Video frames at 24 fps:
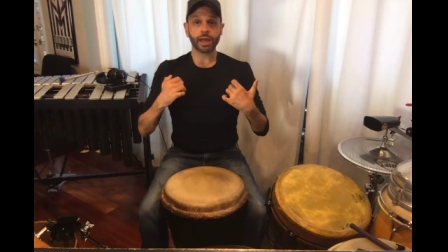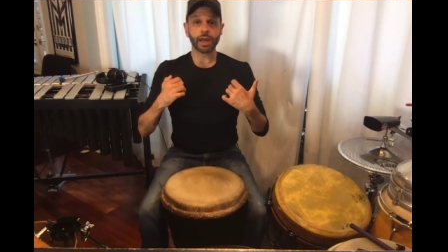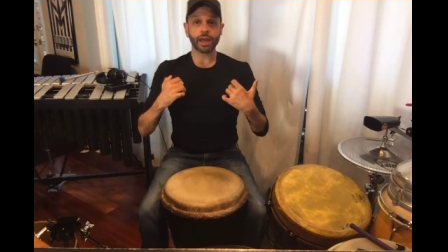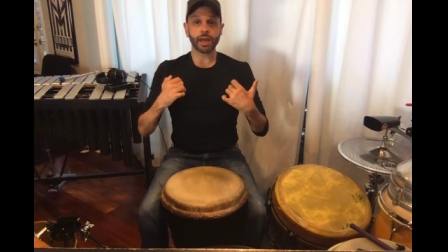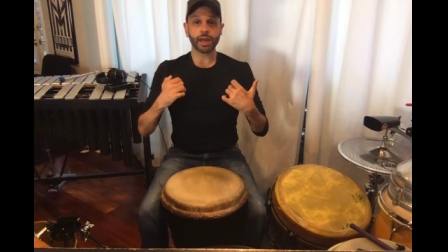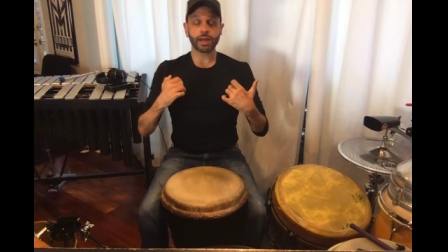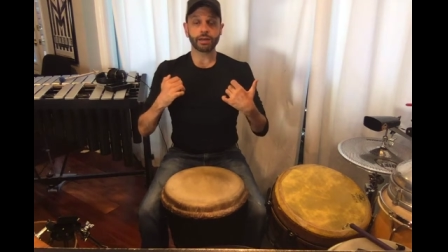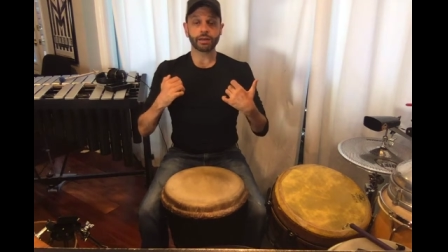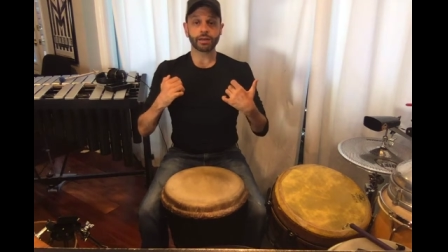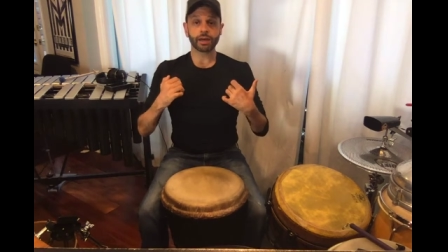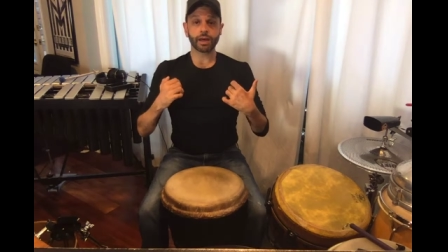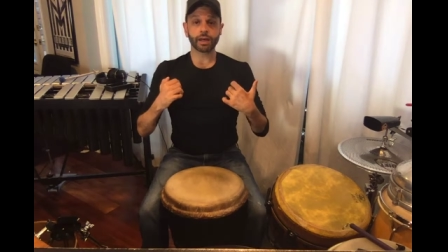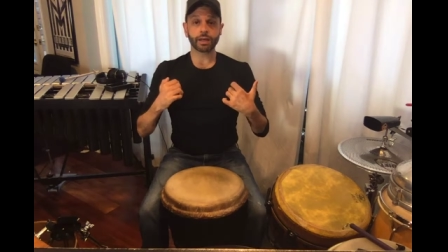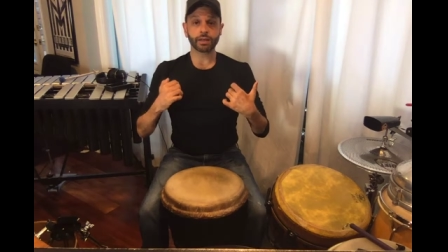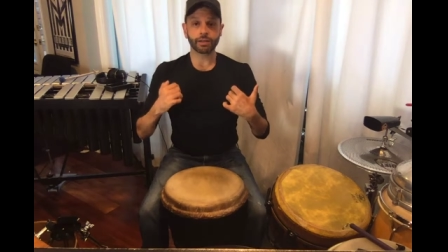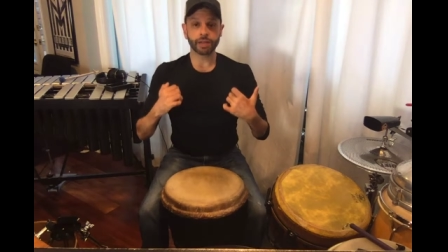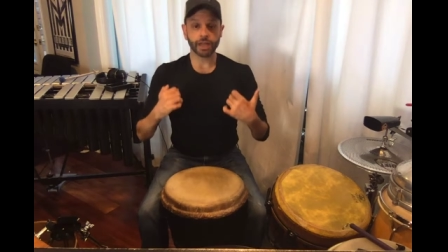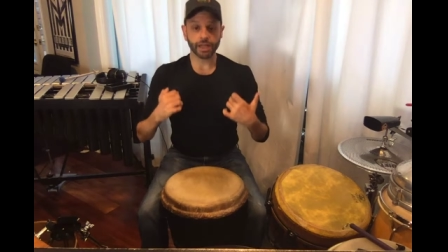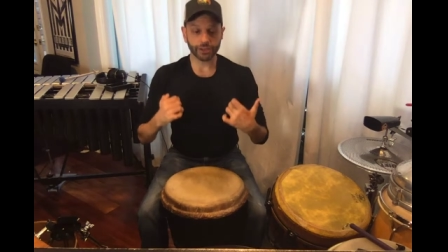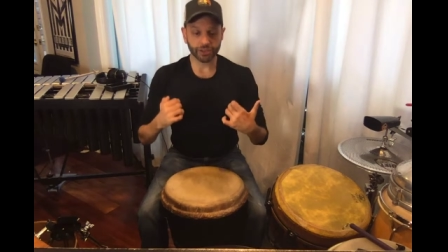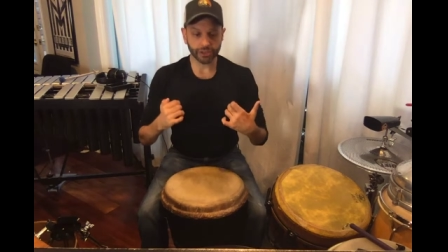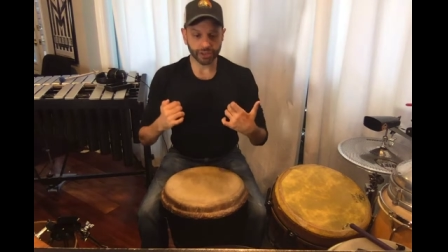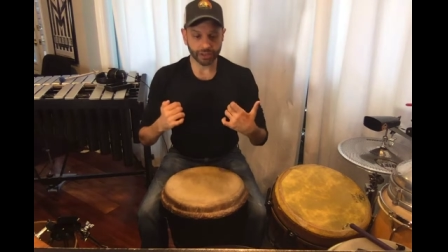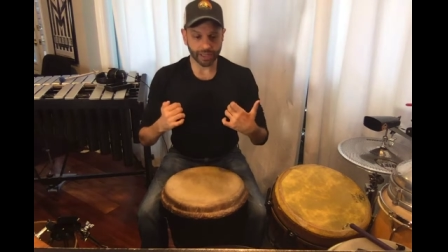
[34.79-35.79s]
and uh,
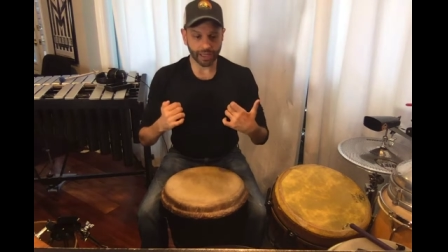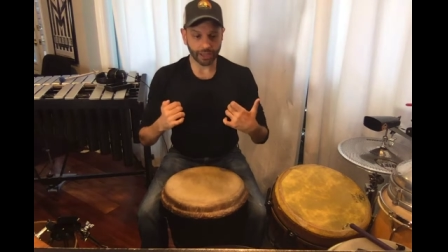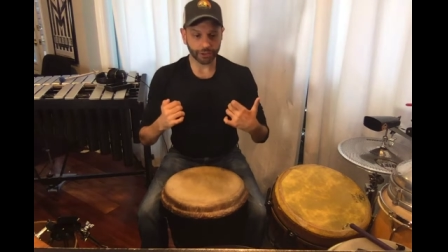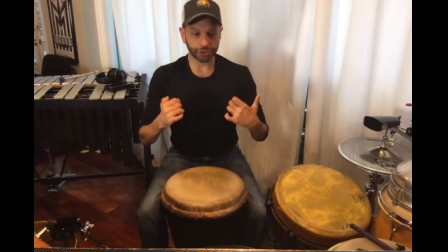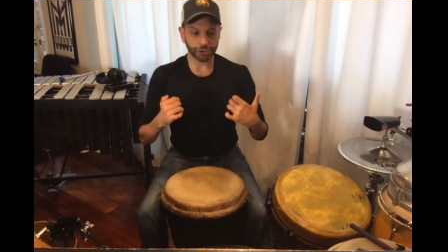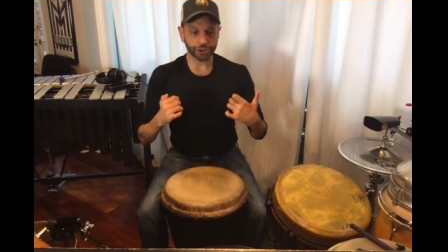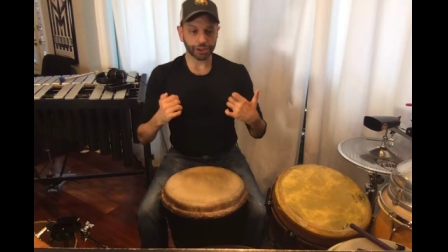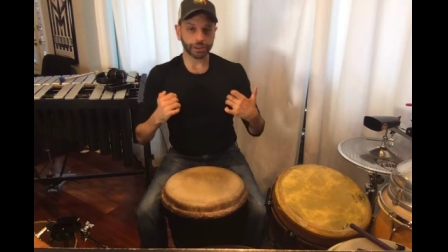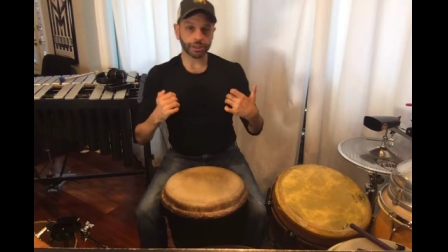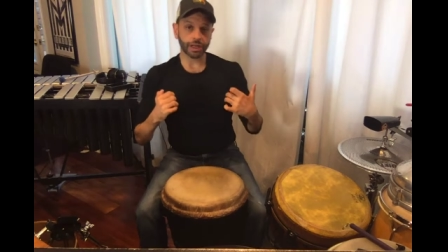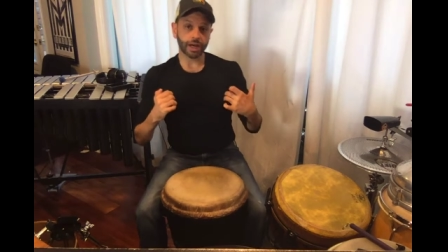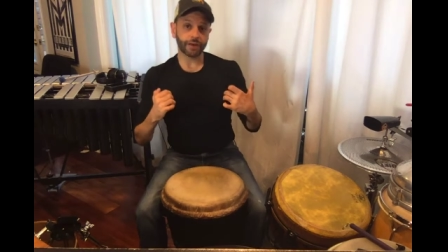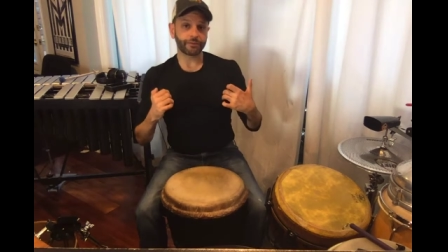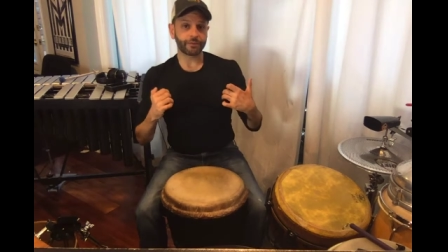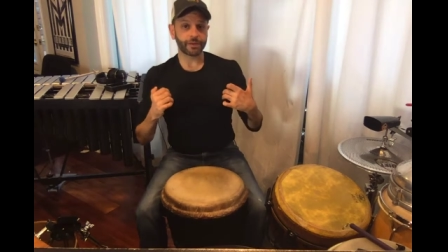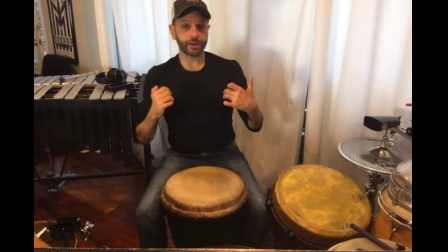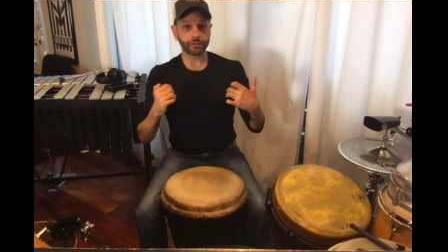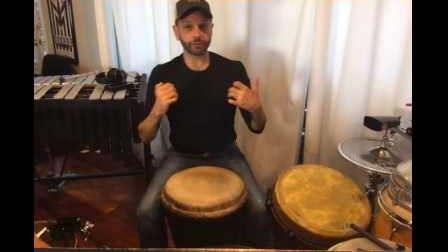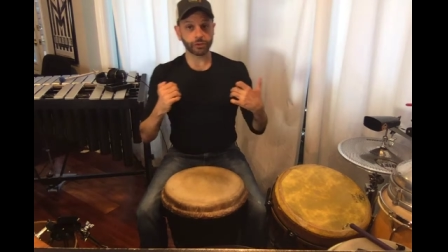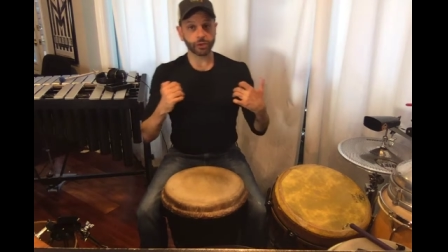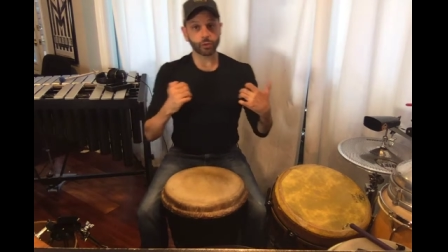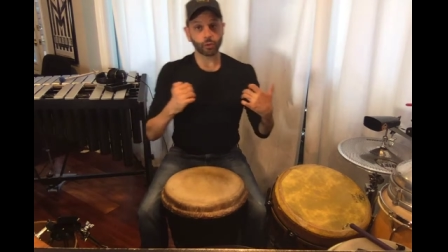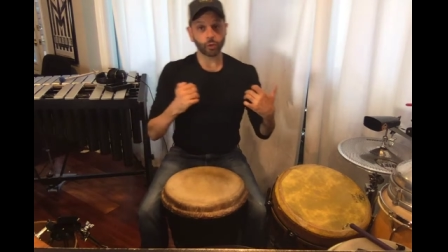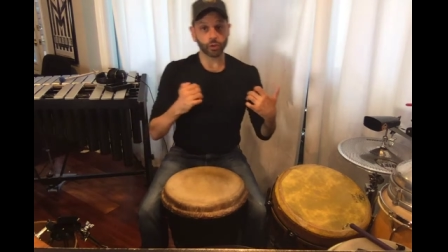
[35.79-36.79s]
not slouching and not
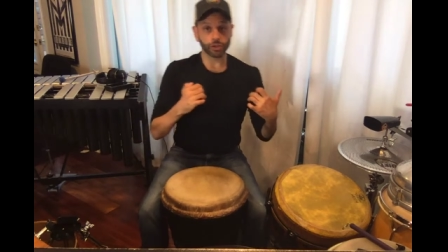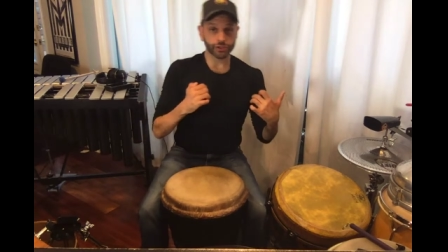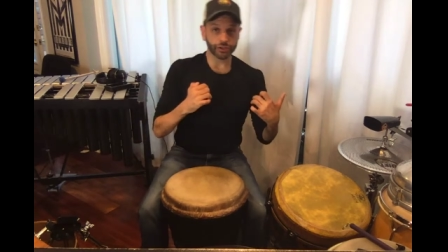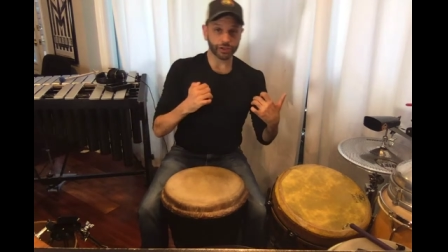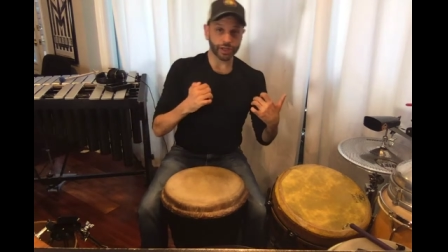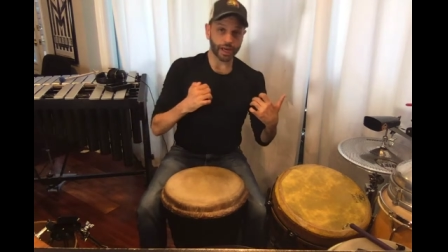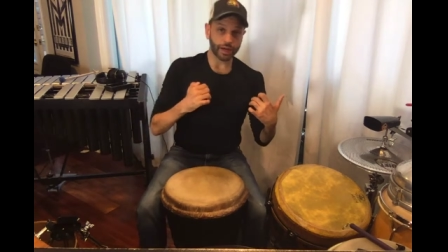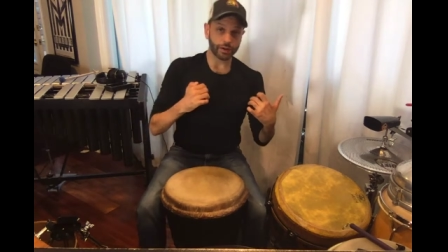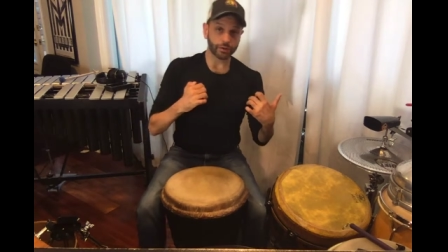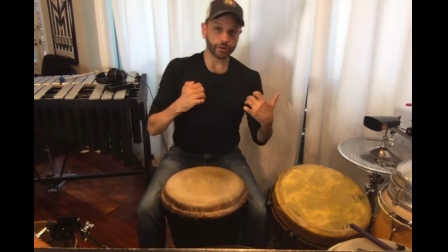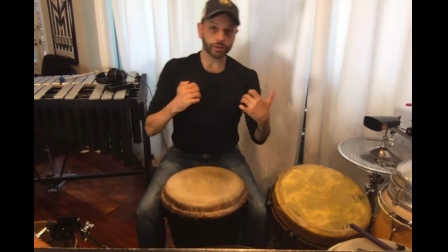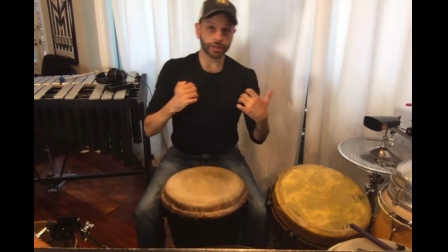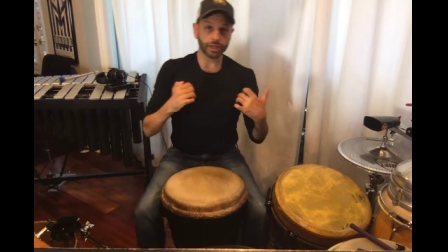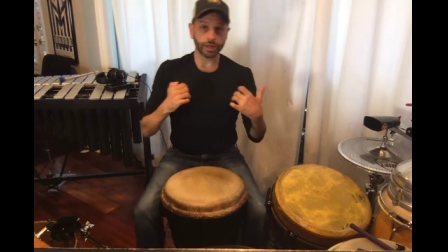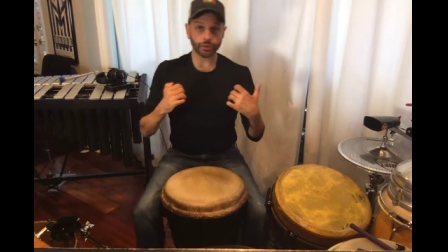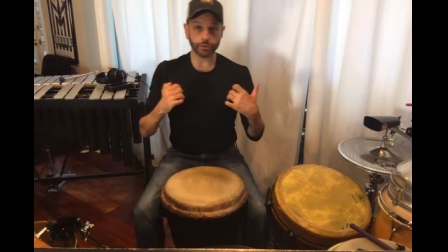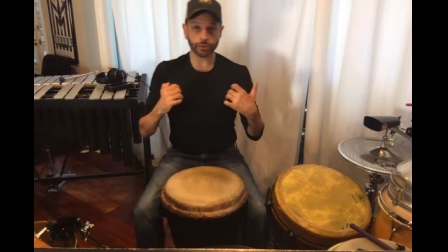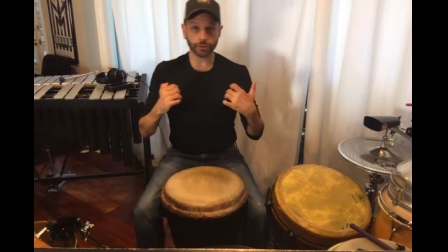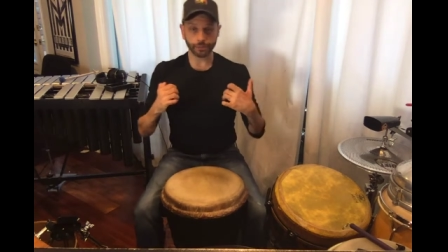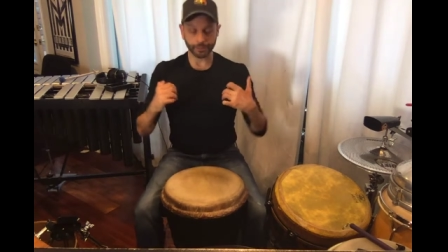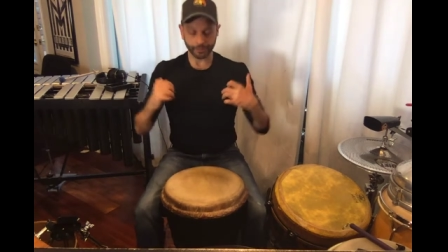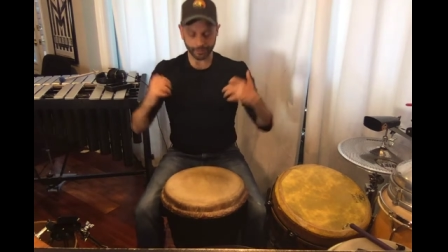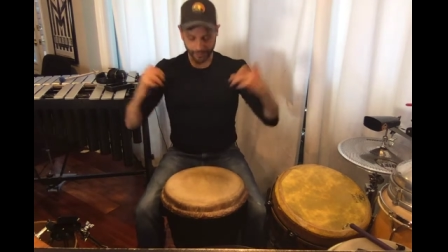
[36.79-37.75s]
favoring one side or the other.